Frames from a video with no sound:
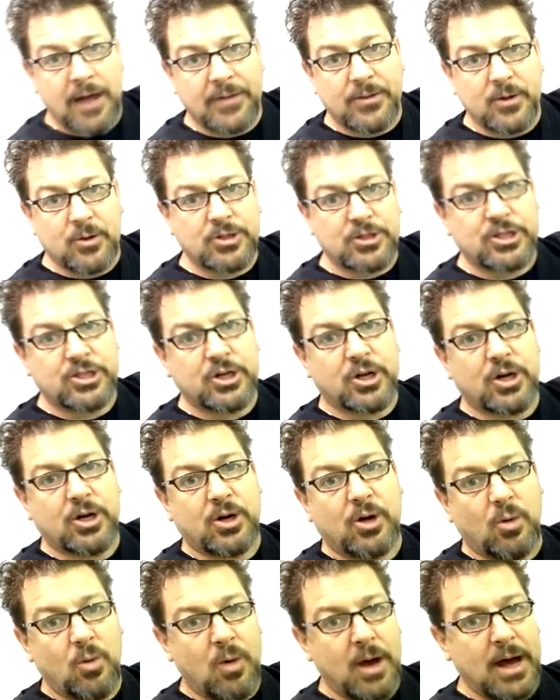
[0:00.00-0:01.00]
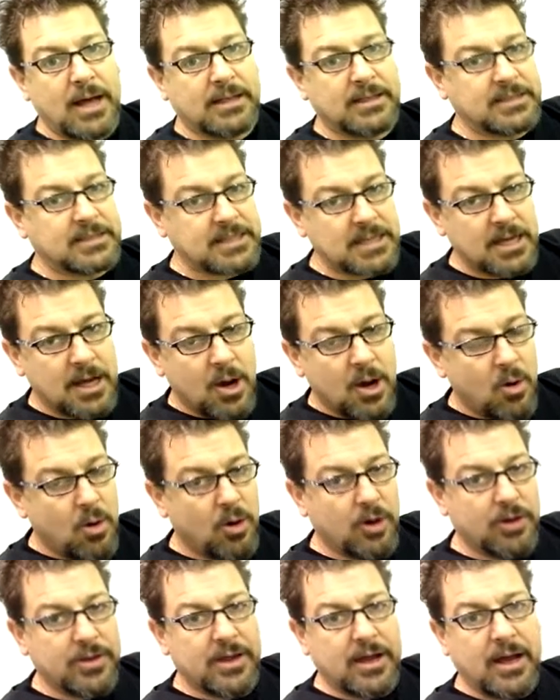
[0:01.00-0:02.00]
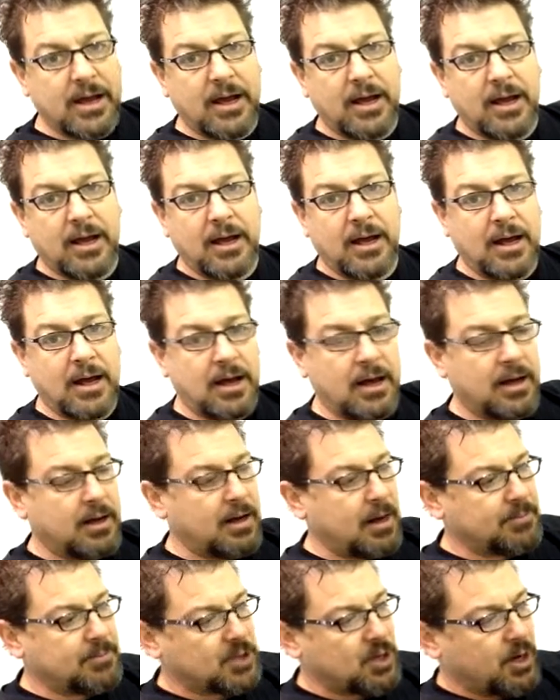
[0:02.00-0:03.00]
those sternal ones, or the